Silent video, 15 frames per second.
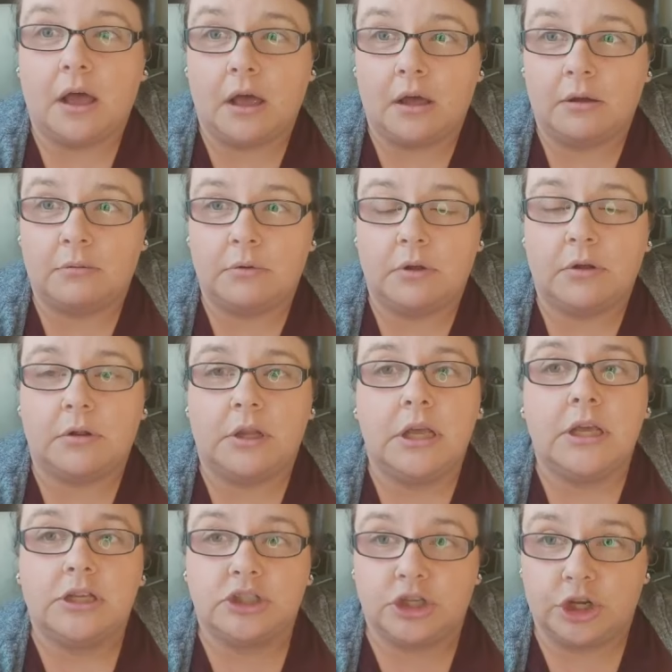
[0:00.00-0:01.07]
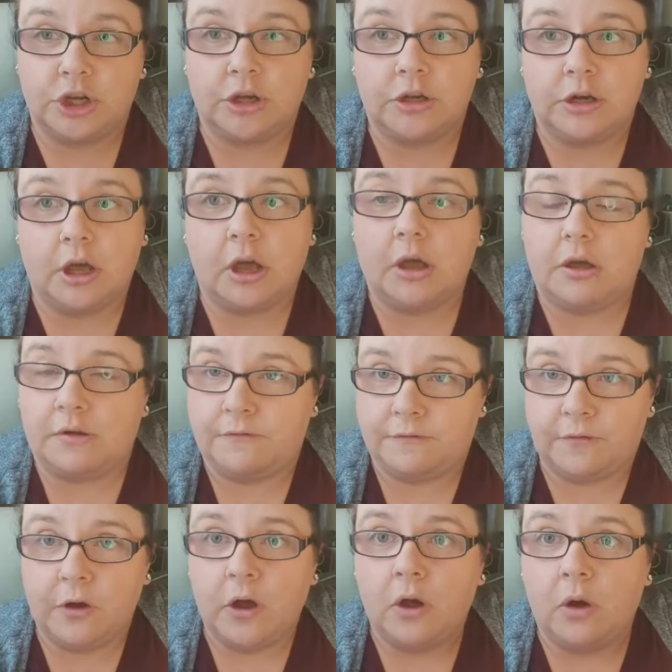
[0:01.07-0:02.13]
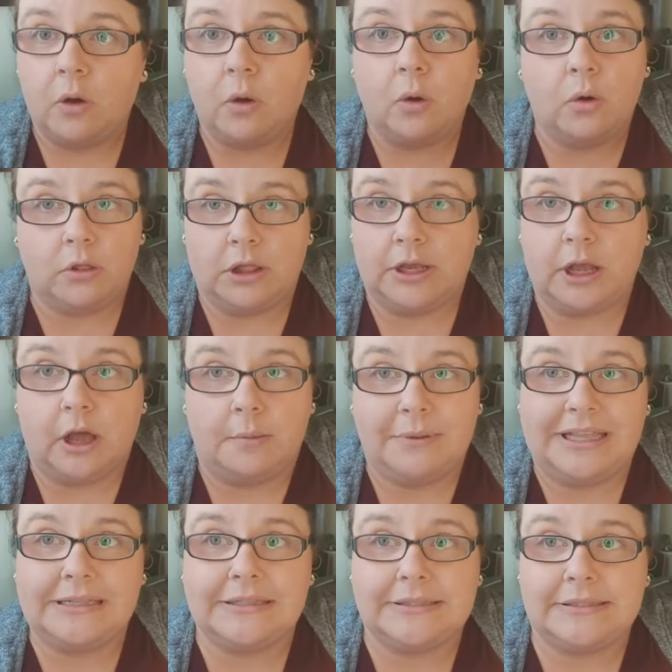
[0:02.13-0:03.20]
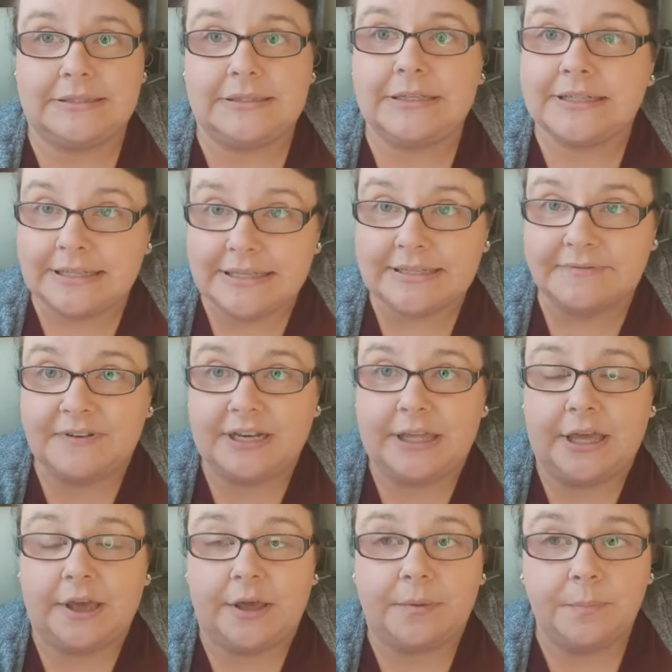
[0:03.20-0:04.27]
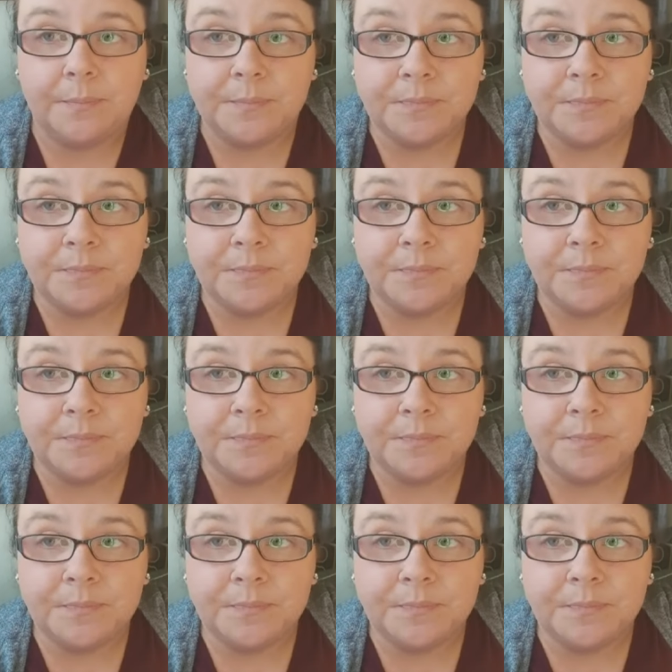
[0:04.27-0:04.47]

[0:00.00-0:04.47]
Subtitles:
I will turn off all the comments to this video,